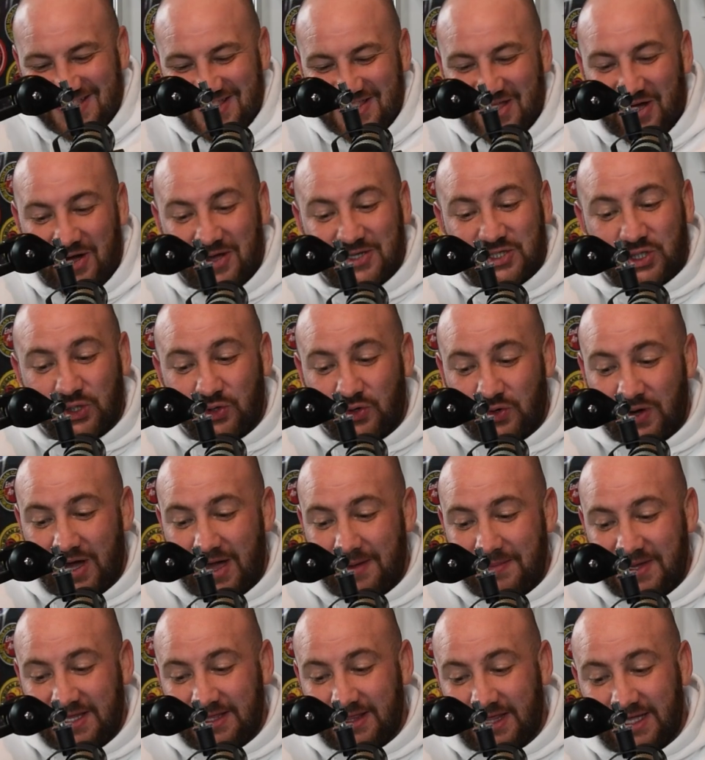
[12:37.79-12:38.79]
No. So I
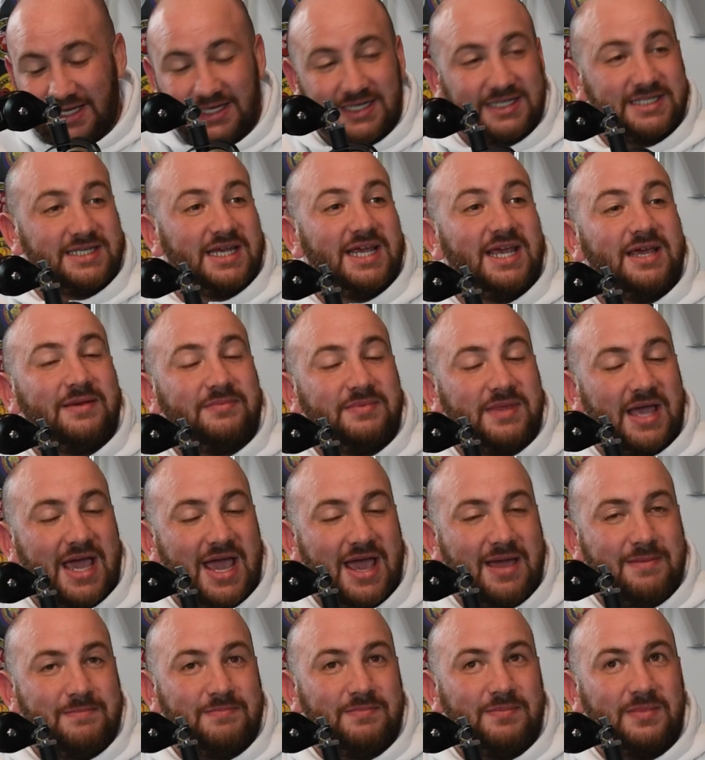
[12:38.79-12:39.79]
mean, like you
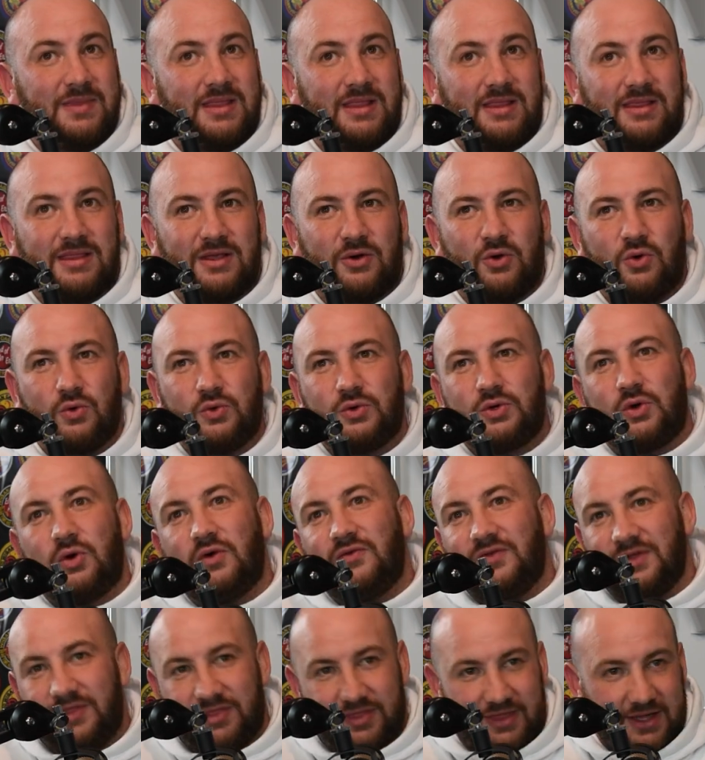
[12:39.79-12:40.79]
say, um, the whole
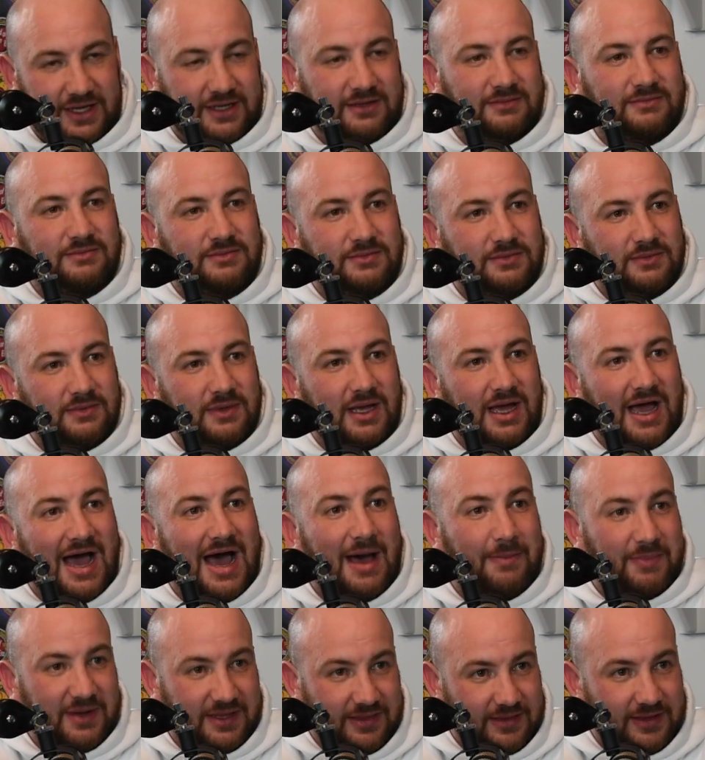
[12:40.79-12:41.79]
COVID thing
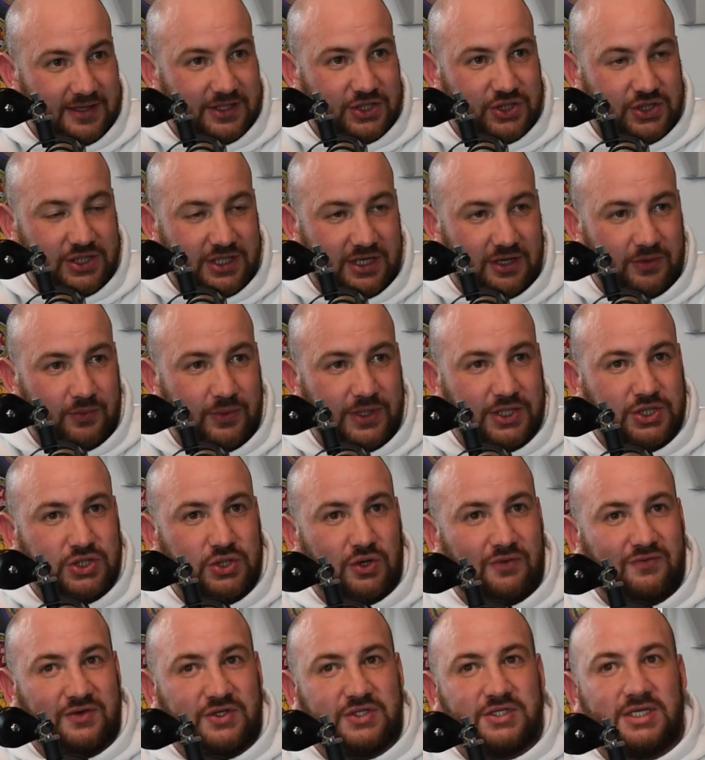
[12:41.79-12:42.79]
happened this year, which
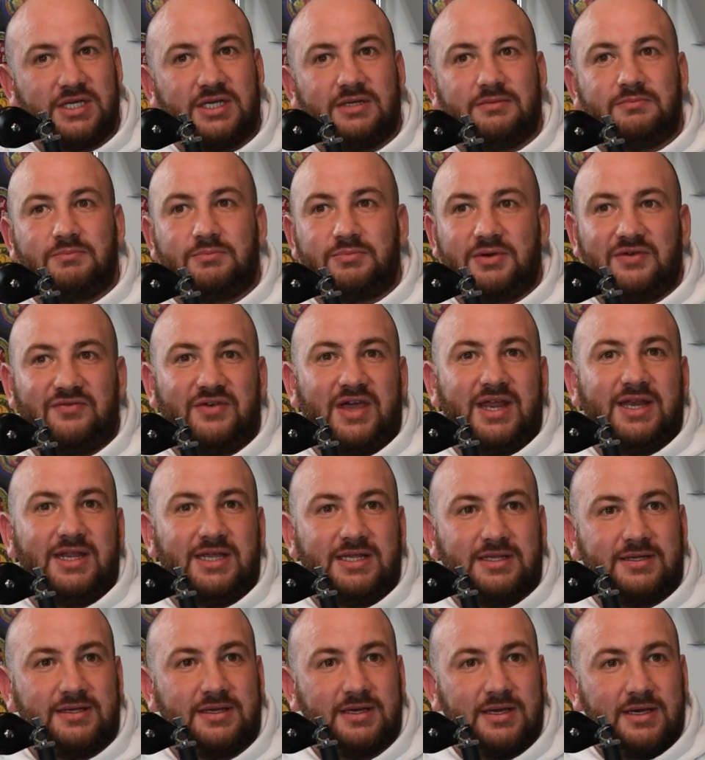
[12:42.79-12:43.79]
obviously
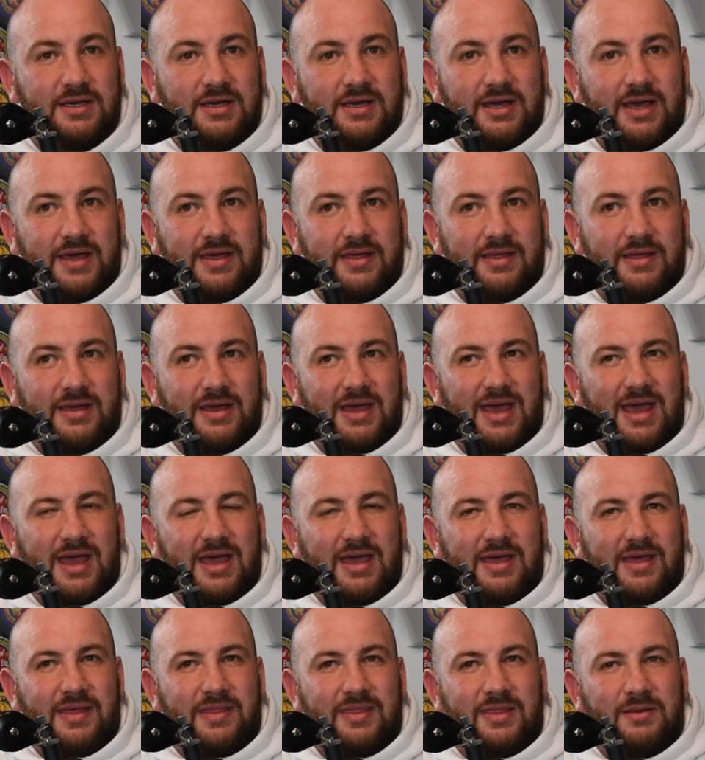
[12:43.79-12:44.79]
prevented
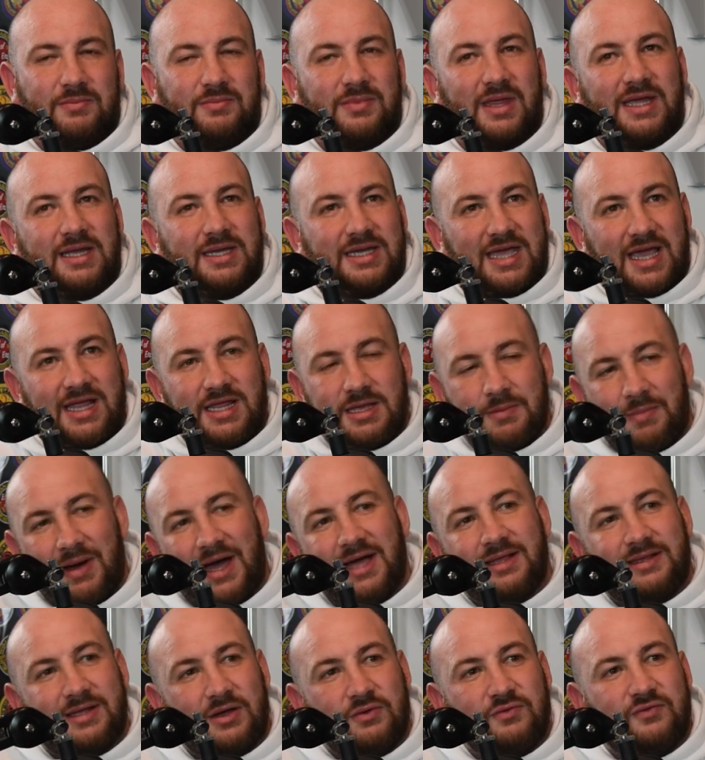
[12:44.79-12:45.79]
them like getting you
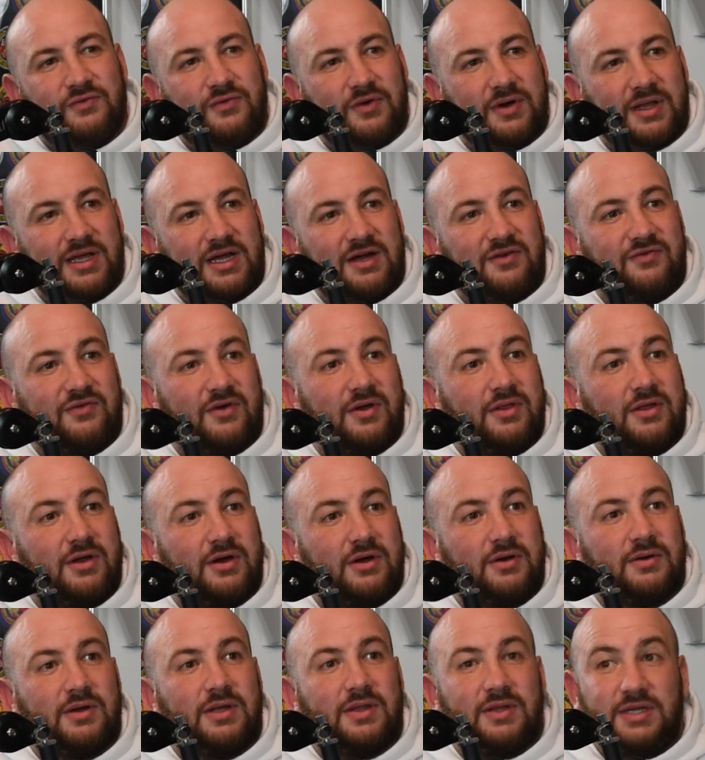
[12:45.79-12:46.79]
back down for like a
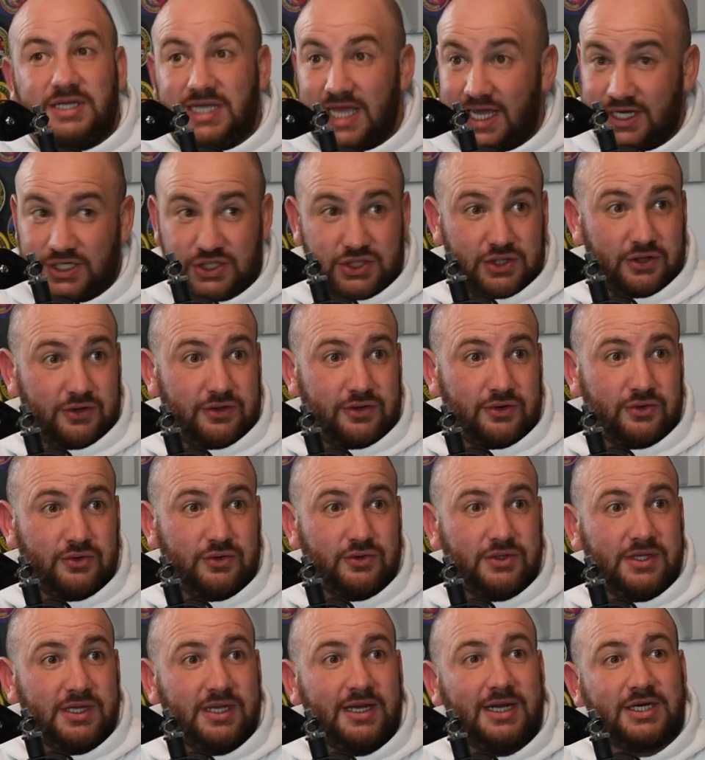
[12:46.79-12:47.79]
further yes, you're through
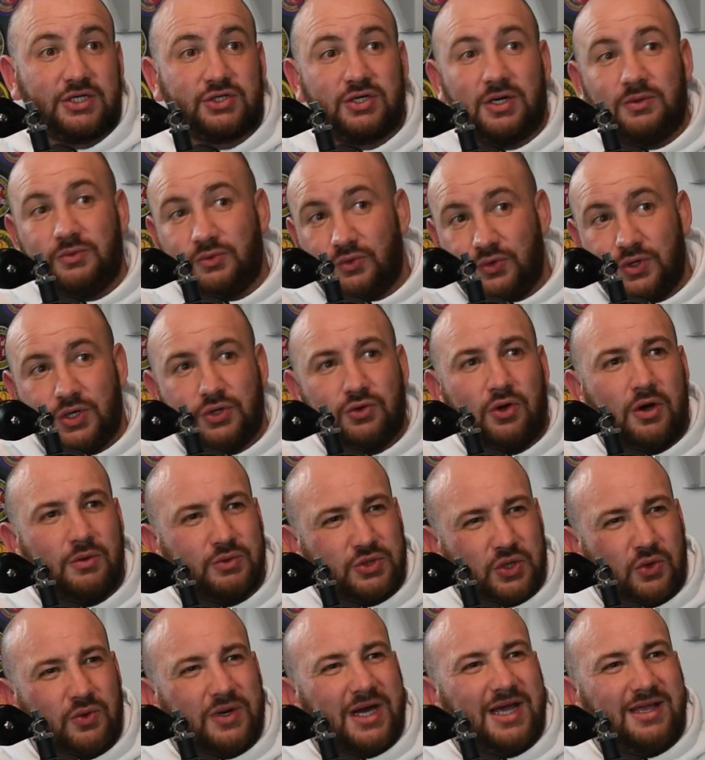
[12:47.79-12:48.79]
to the next round, no, you're not. It was
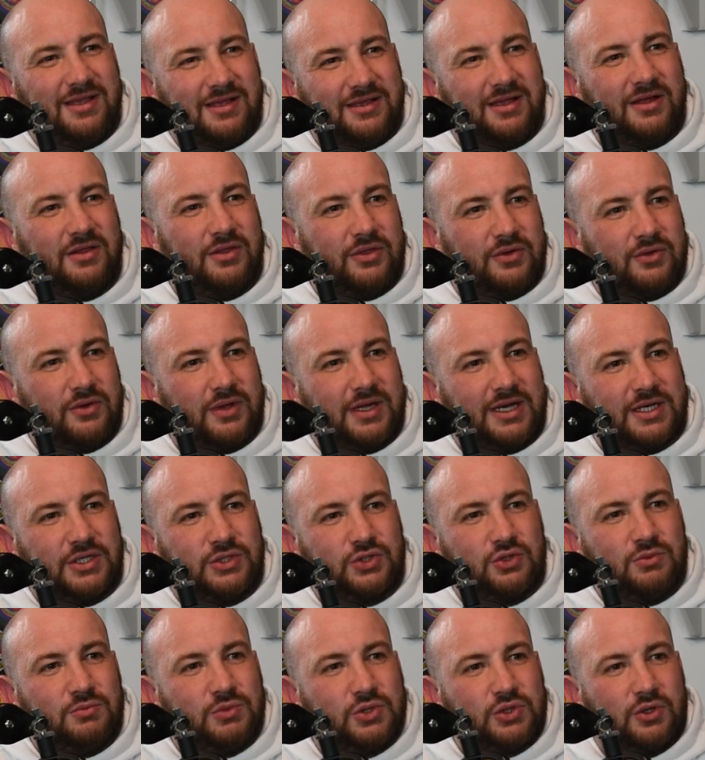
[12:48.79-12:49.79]
all kind of done through like a
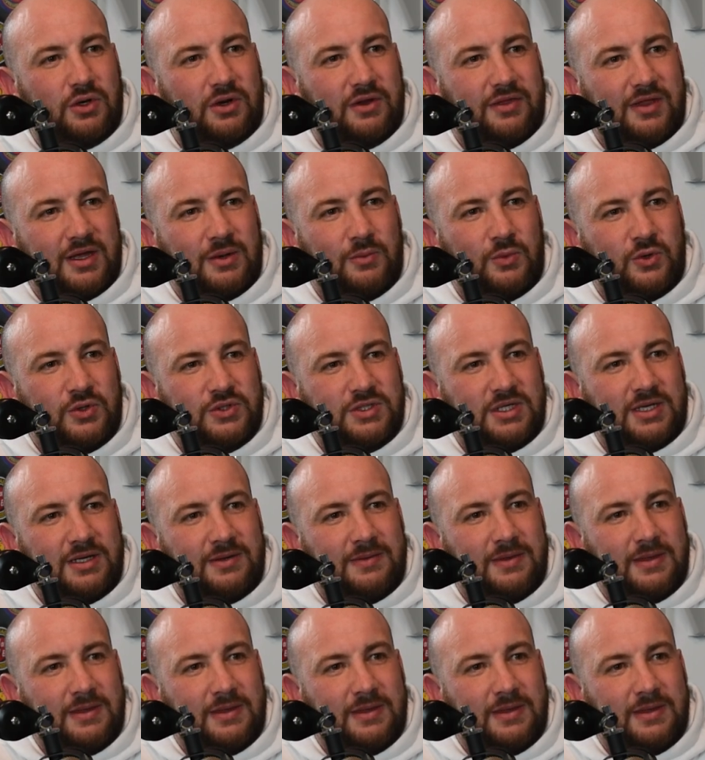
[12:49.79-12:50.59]
Zoom sort of thing, wasn't it?